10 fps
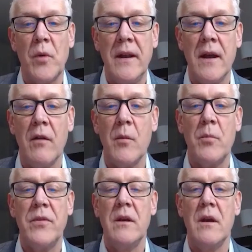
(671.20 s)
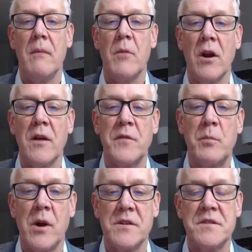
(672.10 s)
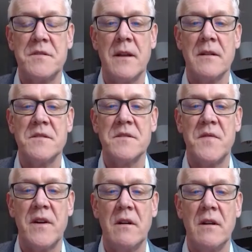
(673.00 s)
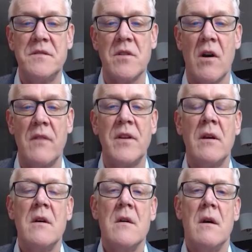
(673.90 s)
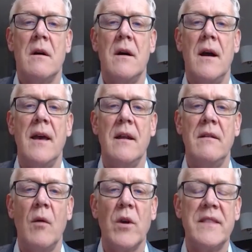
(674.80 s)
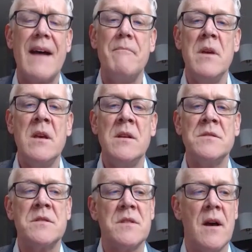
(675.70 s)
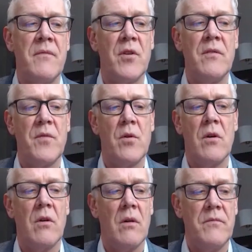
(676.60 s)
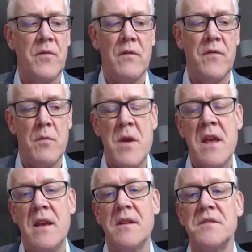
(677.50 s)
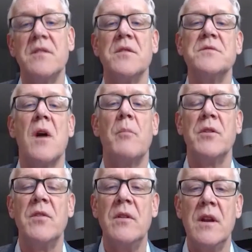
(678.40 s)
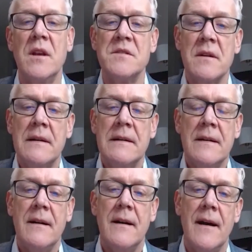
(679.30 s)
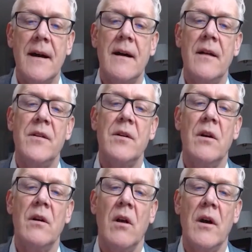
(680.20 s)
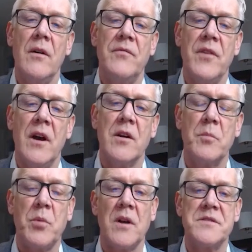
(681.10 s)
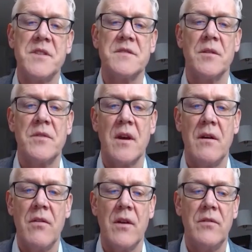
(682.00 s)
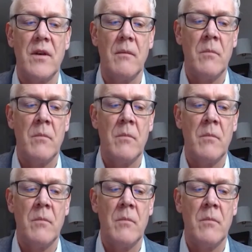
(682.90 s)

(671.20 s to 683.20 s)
right now, the market for precious metals is fairly soft. And what that means for me is that there's opportunities. There are a lot of good projects out there that